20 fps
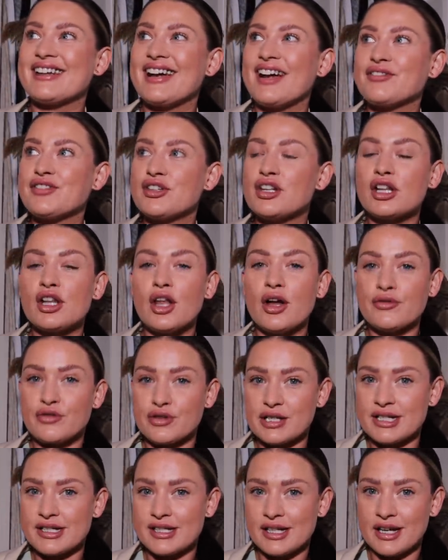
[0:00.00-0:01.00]
I've done a lot of
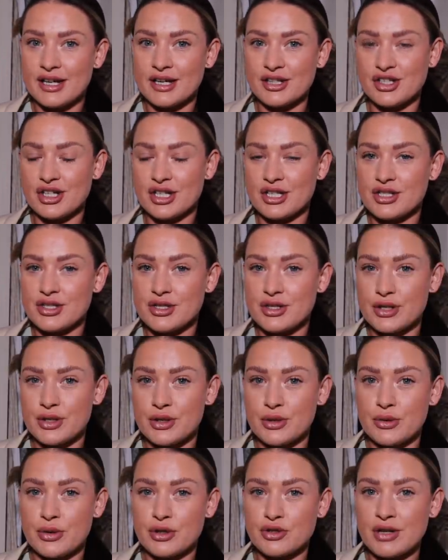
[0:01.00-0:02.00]
research
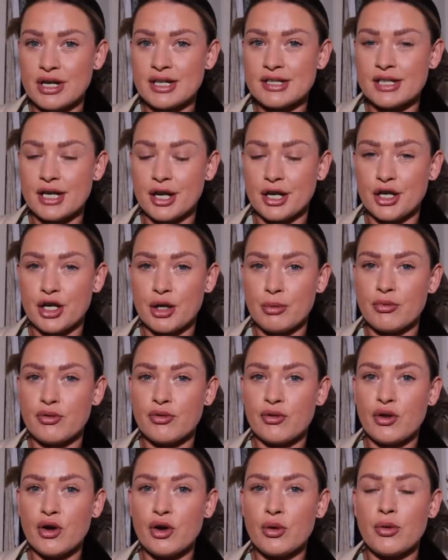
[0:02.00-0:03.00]
into the trends that are going to come
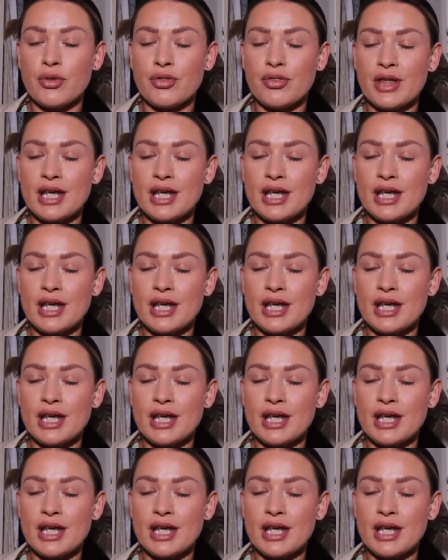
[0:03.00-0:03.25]
through.